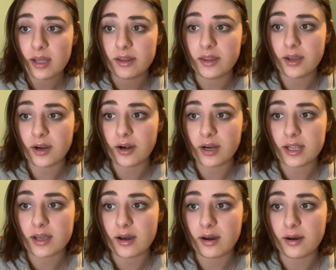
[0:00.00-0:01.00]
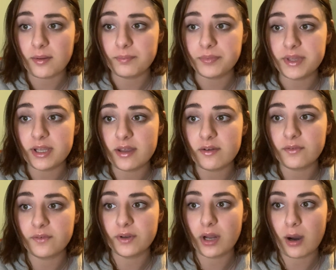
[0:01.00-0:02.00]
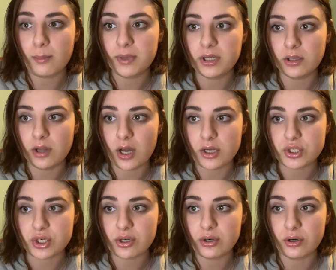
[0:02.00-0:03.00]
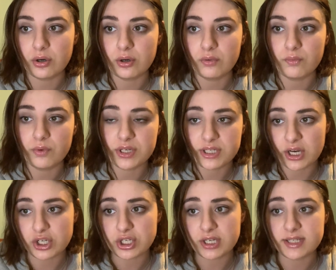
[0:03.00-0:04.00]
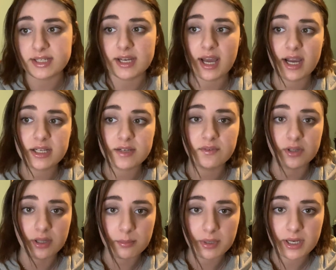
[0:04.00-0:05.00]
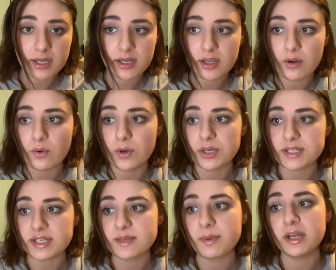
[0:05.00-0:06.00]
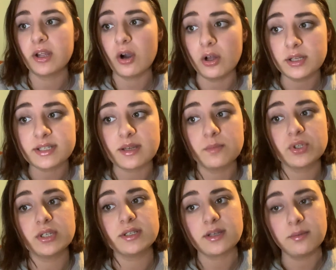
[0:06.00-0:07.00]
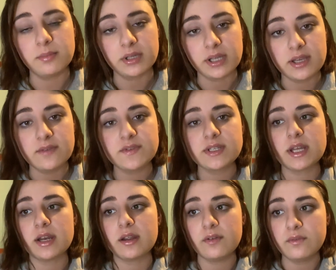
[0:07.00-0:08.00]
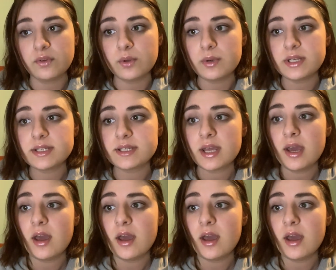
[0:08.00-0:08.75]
The phenomenological reduction is an act of eliminating or suspending all assumptions and beliefs that influence